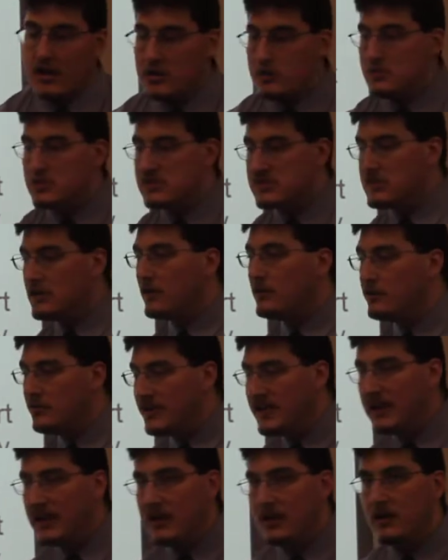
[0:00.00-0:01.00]
You still
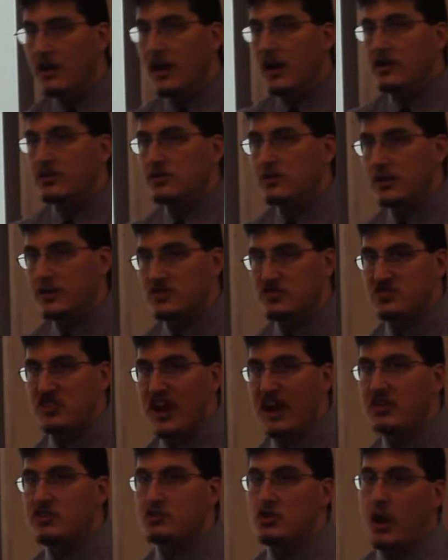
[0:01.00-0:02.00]
need to
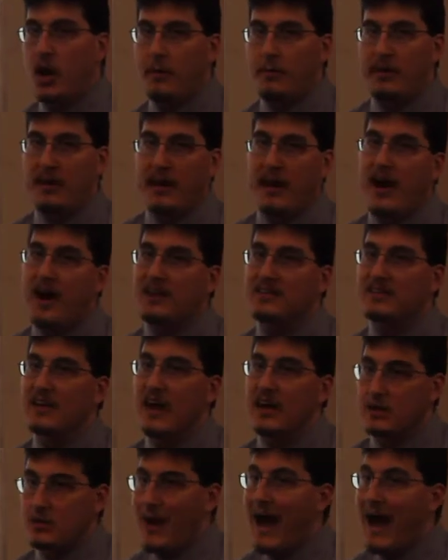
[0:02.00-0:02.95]
exchange carbon dioxide.